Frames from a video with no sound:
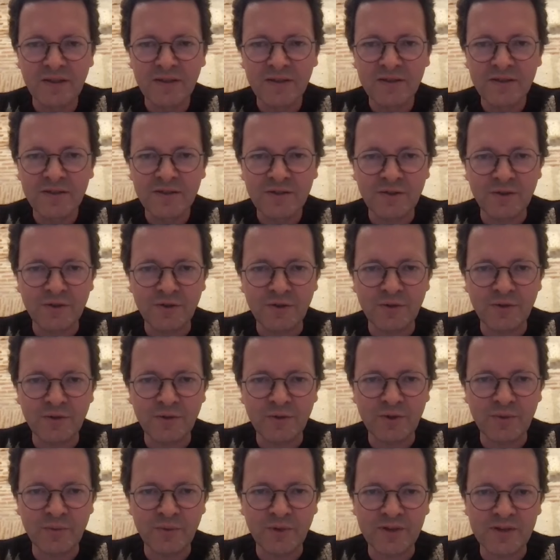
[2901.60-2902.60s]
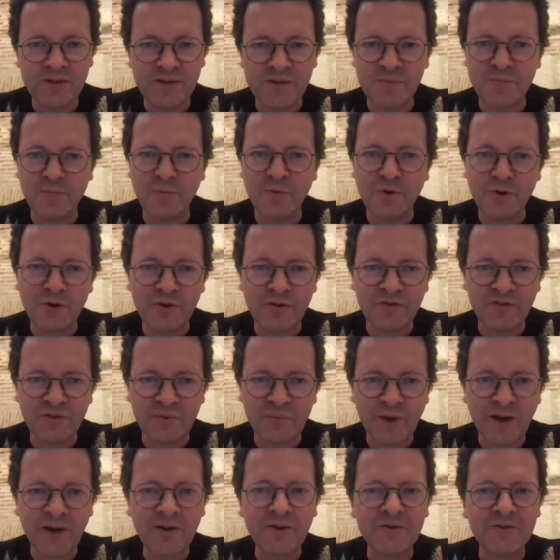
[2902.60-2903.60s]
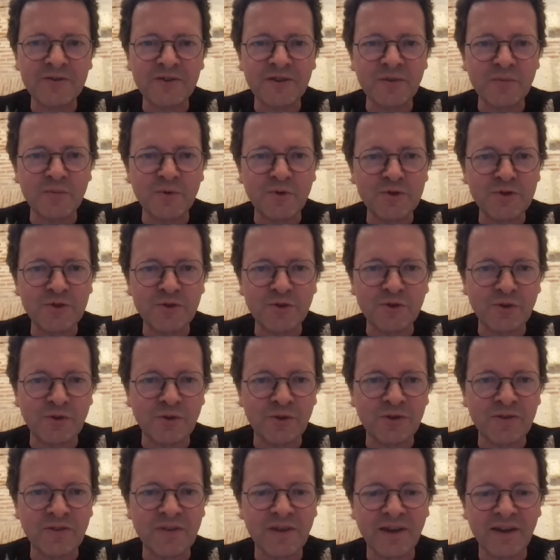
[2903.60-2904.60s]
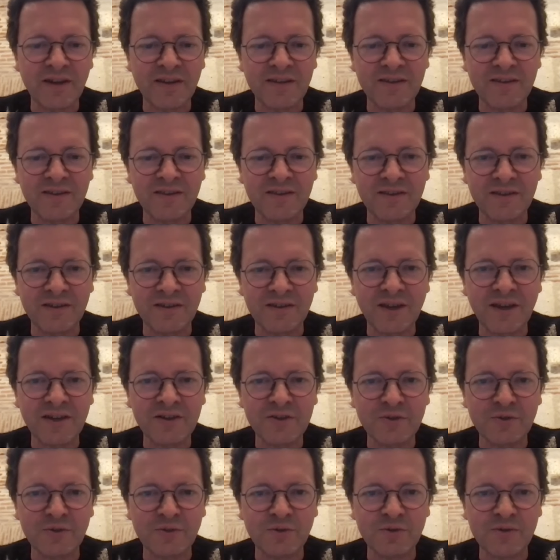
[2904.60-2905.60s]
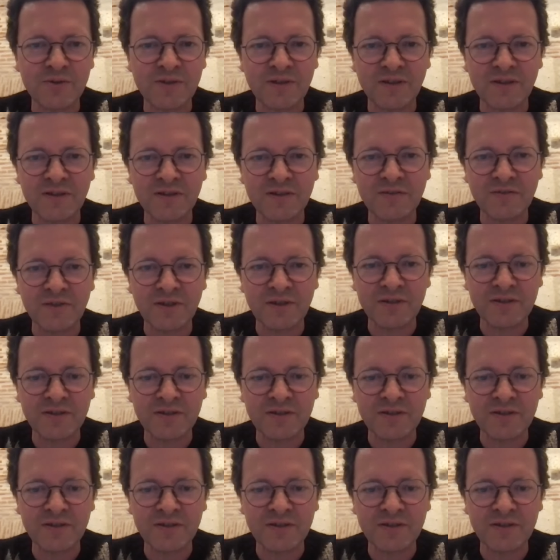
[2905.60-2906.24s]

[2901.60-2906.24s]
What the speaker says: So it was more of a marketing brochure than an actual scientific